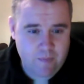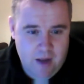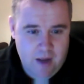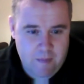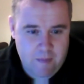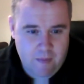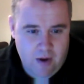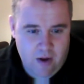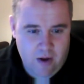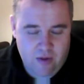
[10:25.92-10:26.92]

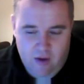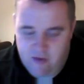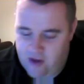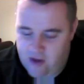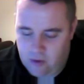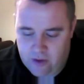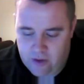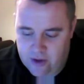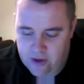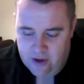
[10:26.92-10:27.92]
I felt that
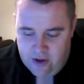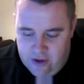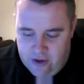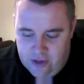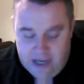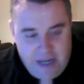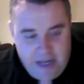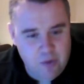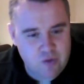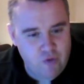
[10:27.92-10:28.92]
the
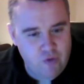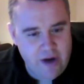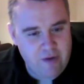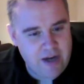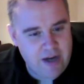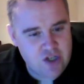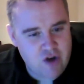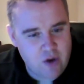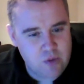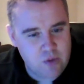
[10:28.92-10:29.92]
league would really, really
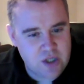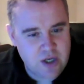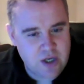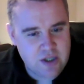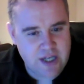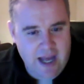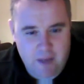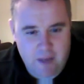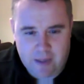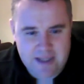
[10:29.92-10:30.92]
struggle to get
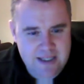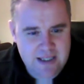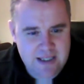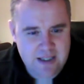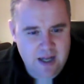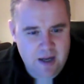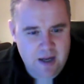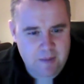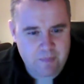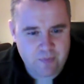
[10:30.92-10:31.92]
completed,
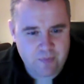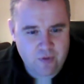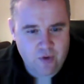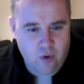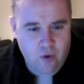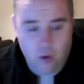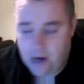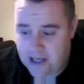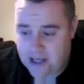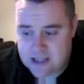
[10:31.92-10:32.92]
or
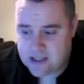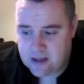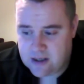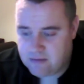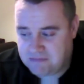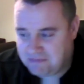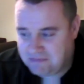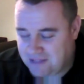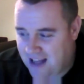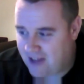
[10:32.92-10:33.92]
at least to
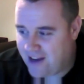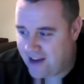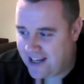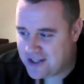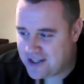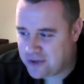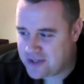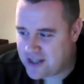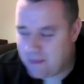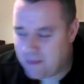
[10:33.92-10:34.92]
have any sort of
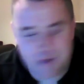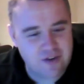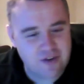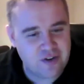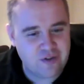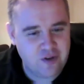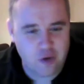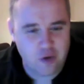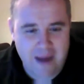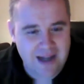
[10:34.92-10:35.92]
semblance of
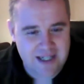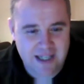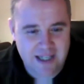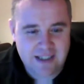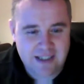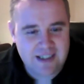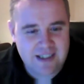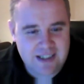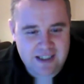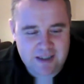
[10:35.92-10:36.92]
normality.
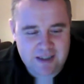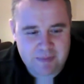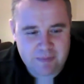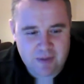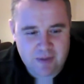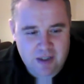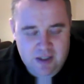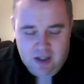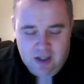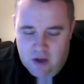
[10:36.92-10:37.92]

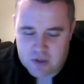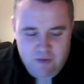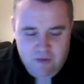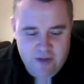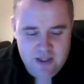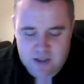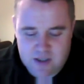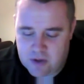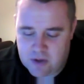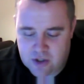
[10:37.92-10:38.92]
I was convinced that
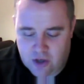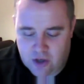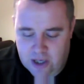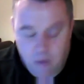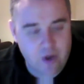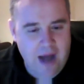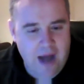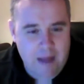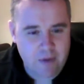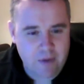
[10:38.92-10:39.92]
most of the non-league wouldn't
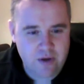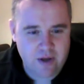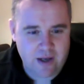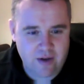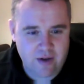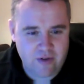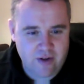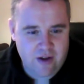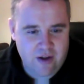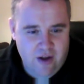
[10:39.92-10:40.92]
happen, and
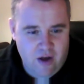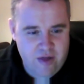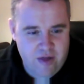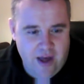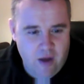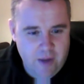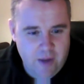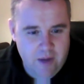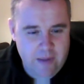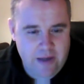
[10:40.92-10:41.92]
I think I'm
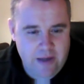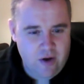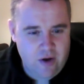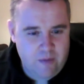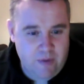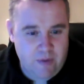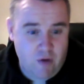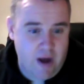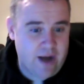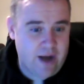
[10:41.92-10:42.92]
going to be
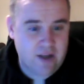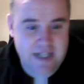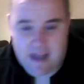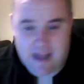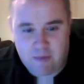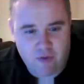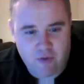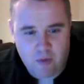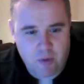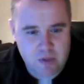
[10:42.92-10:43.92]
right. And I said that
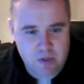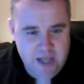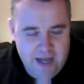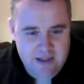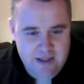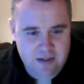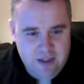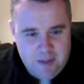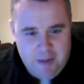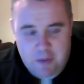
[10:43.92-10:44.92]
before a ball was kicked, and
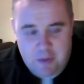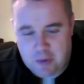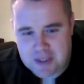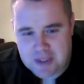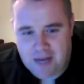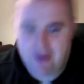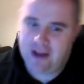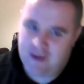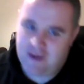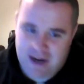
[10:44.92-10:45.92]
people will say, well,
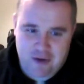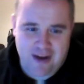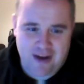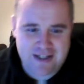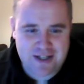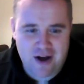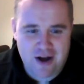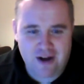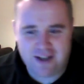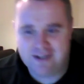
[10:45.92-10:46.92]
you haven't had a great
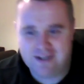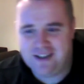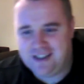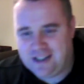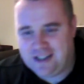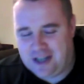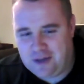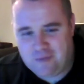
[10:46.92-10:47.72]
start, and you know,